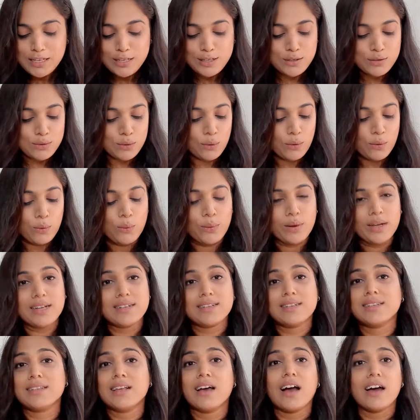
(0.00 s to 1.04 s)
So
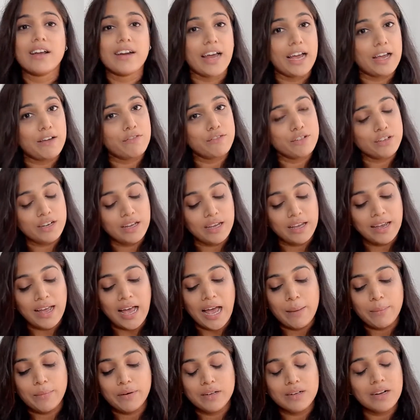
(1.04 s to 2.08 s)
it's arrived today.
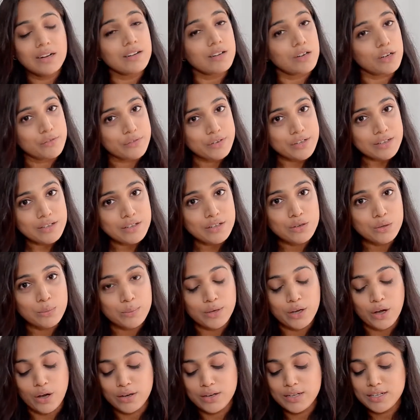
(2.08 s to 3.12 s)
I'm a little nervous, to
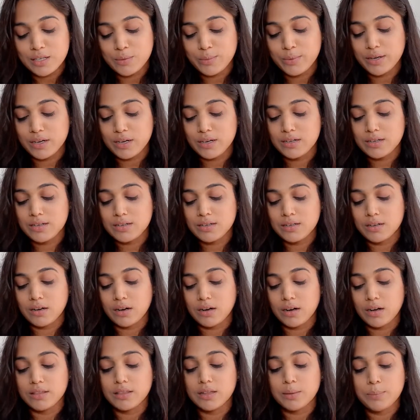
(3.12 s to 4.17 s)
be honest, because
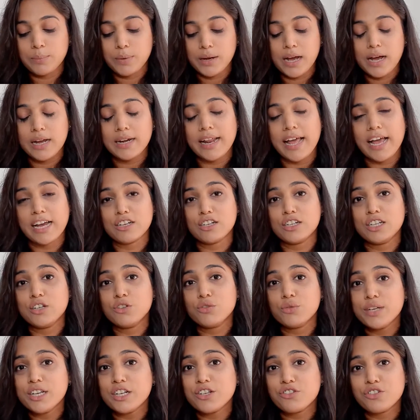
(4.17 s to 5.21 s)
the plant actually
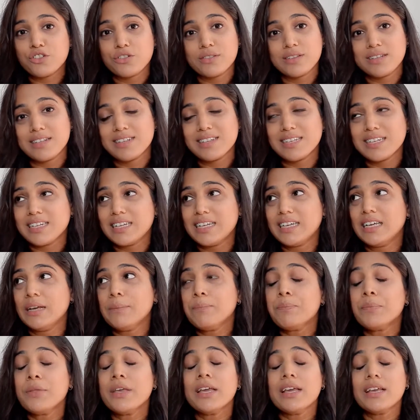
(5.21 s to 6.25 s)
reached the
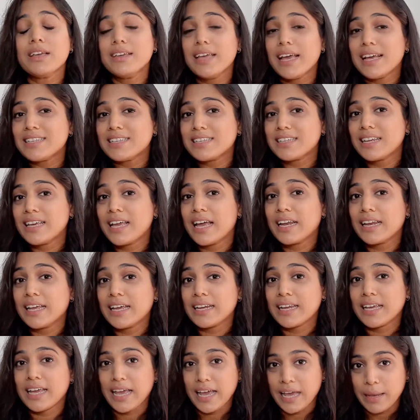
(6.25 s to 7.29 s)
city yesterday at
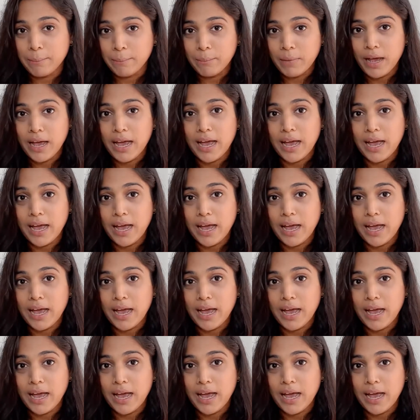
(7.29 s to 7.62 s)
8 a.m.